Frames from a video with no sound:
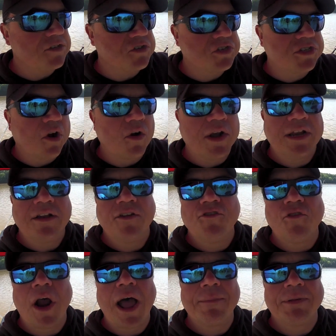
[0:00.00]
are starting to
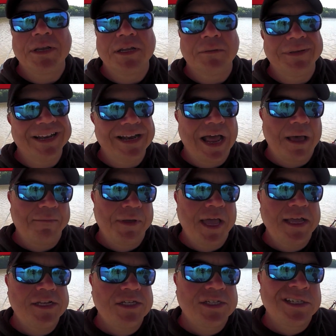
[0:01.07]
drop a little bit. Not
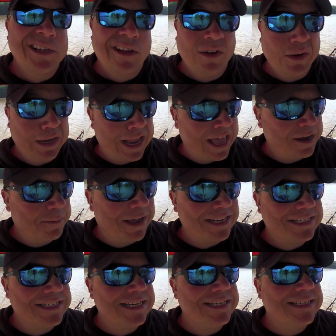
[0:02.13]
much, only down about
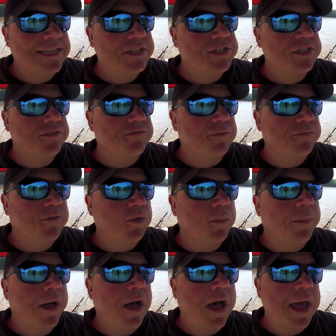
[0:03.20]
6 inches from full
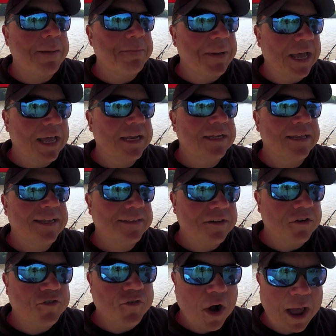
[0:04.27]
pond, but
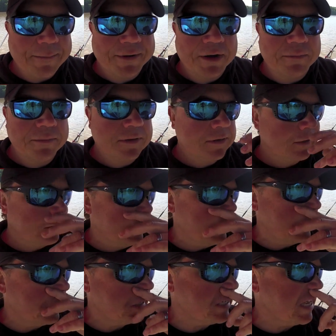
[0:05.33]
they're dropping
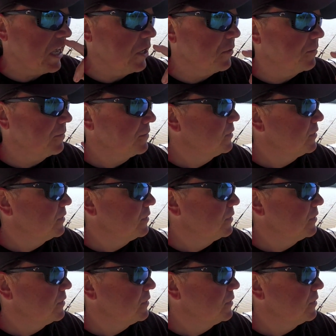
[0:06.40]
them. So